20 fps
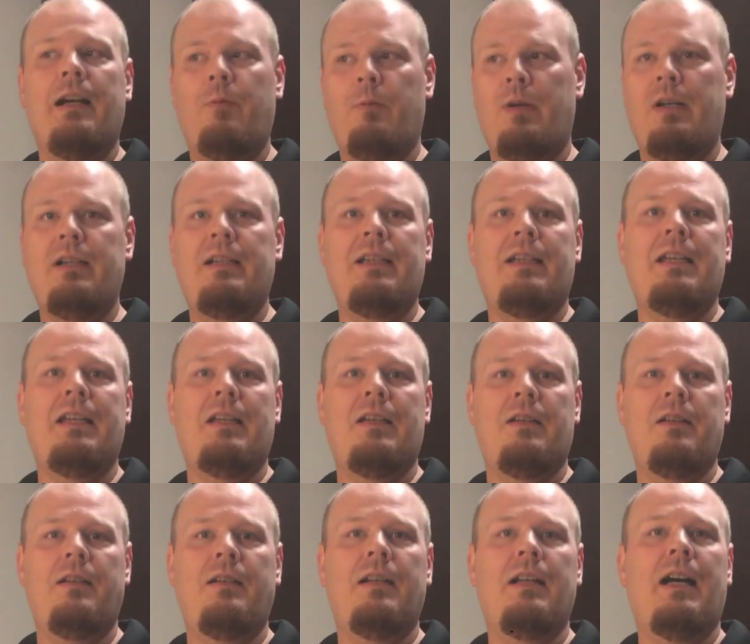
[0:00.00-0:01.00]
I wanted to get
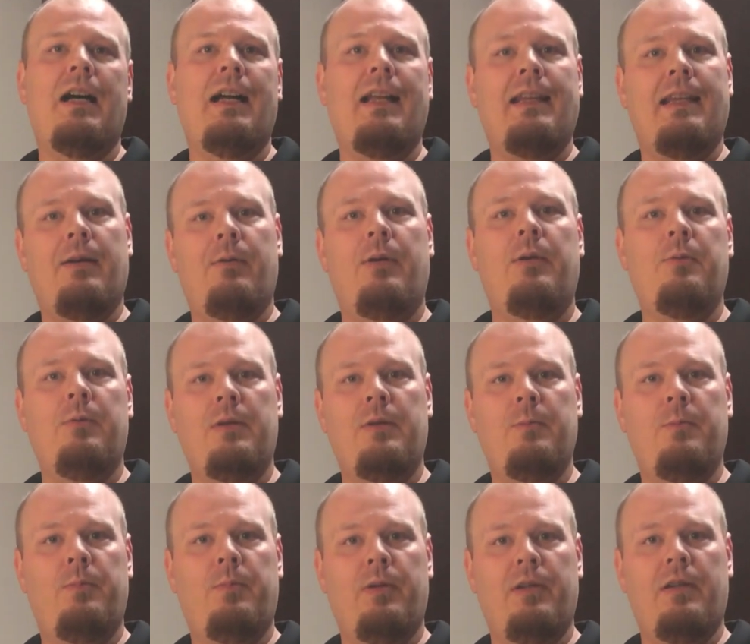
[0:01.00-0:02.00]
good and hot, that way when you
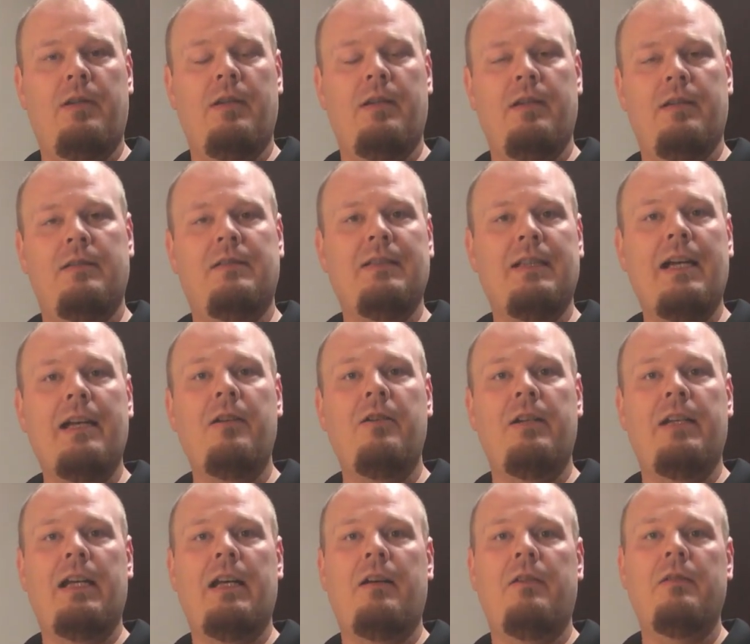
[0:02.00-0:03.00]
put the slider
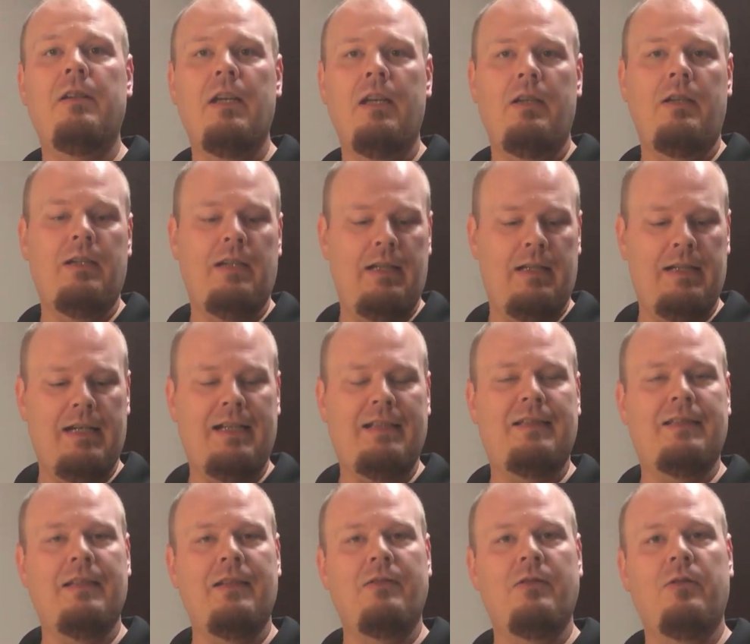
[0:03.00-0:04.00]
down, you get a nice
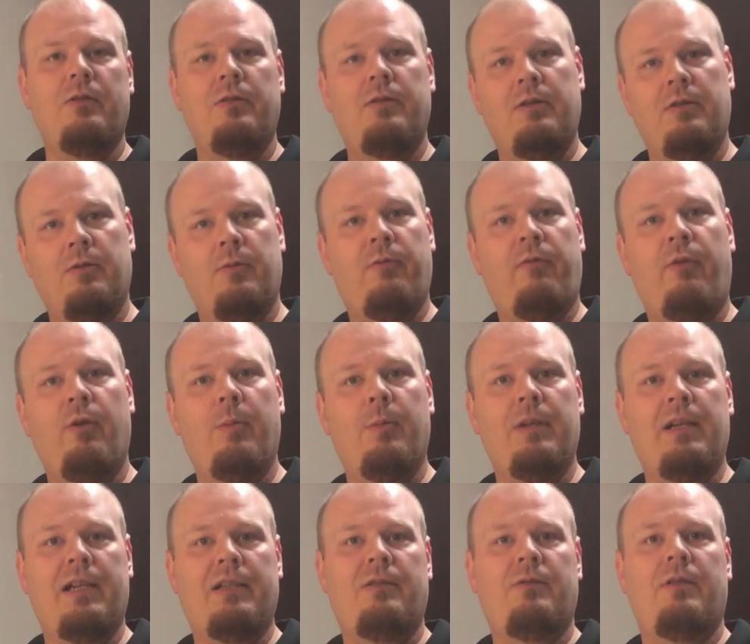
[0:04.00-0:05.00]
sizzle and it'll form a
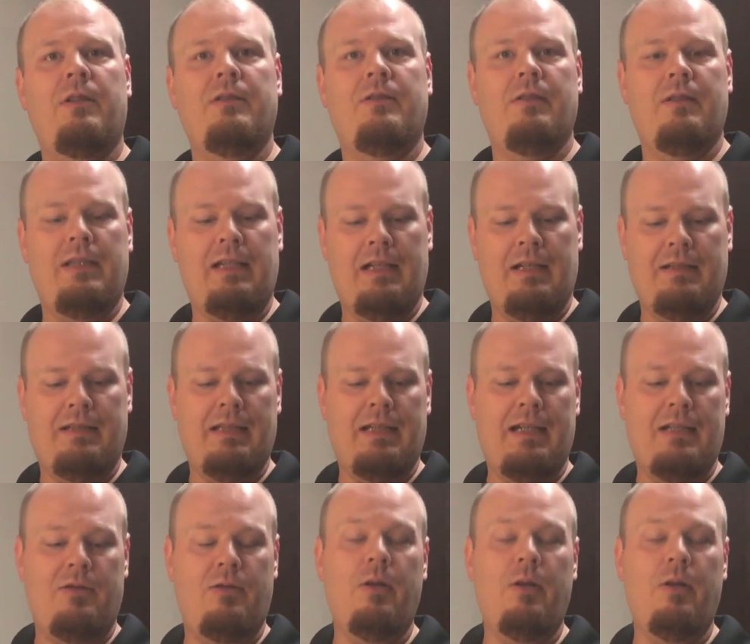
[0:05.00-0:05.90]
nice crust on the outside.